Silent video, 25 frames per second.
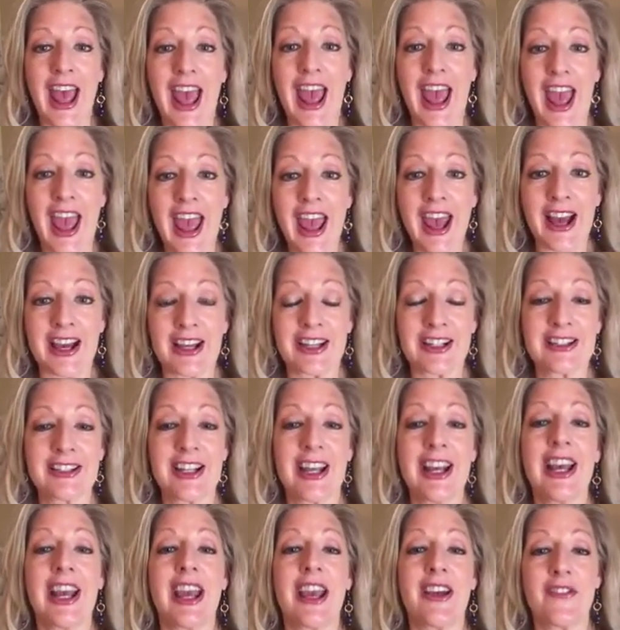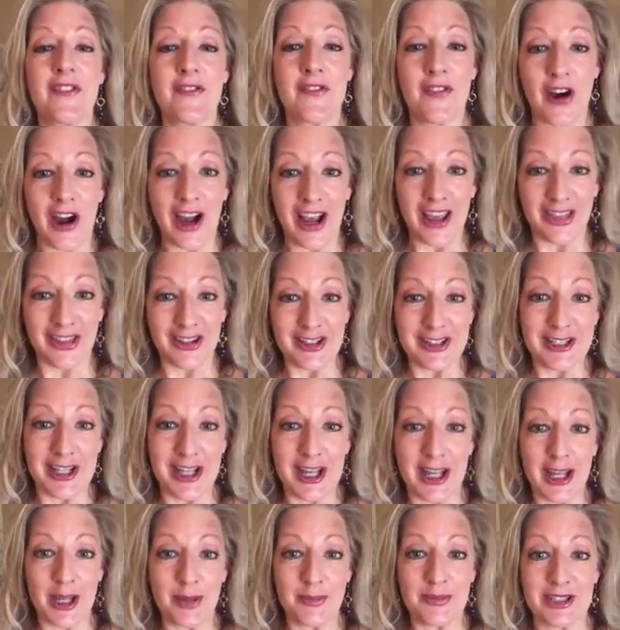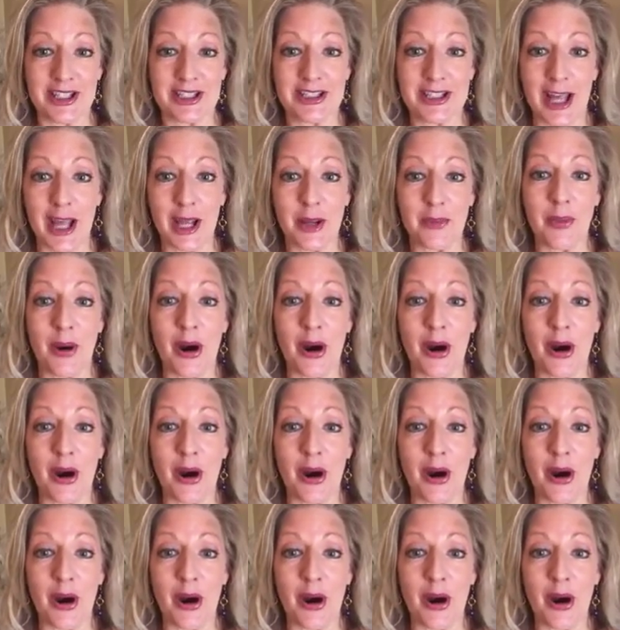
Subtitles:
and invite the team to take